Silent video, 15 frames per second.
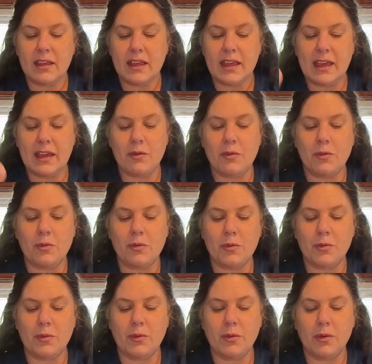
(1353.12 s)
It
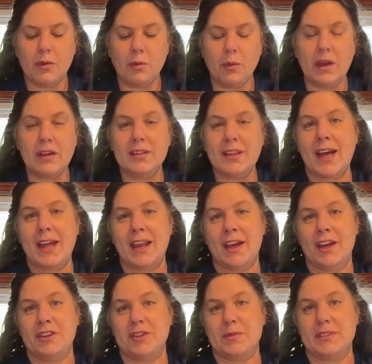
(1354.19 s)
will not
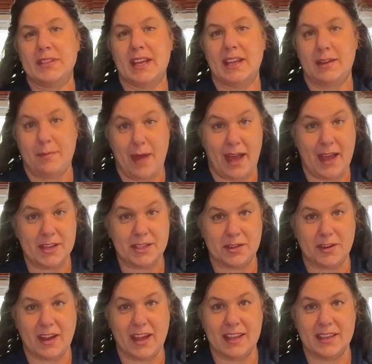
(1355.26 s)
100%
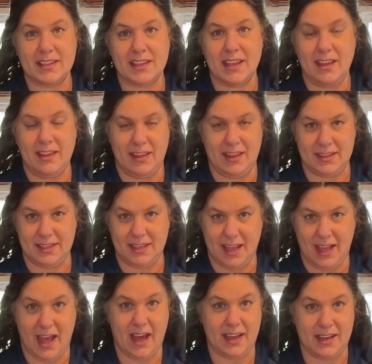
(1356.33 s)
pasteurize this
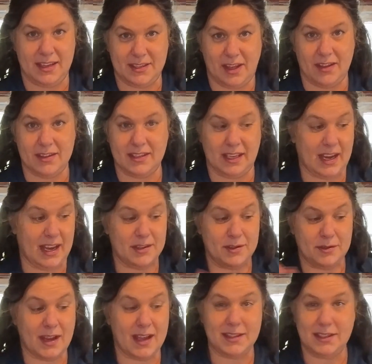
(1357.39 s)
hot sauce, and I do
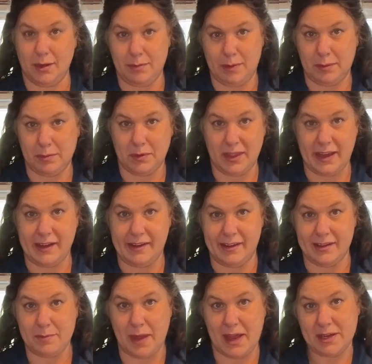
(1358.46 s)
not tell people that it is
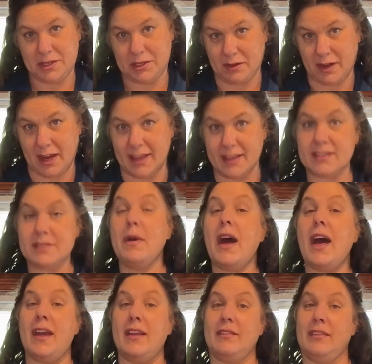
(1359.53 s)
pasteurized,
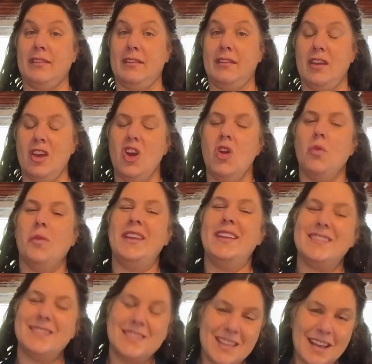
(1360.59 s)
but what
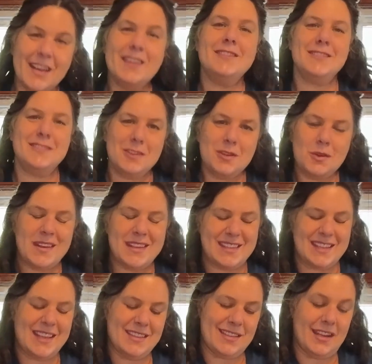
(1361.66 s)
it does do is it
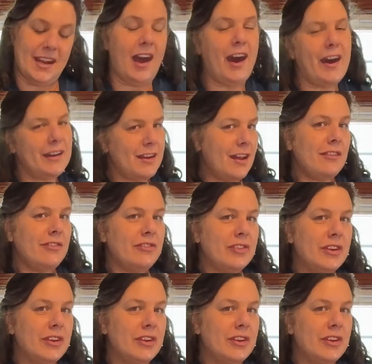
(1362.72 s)
gets it hot enough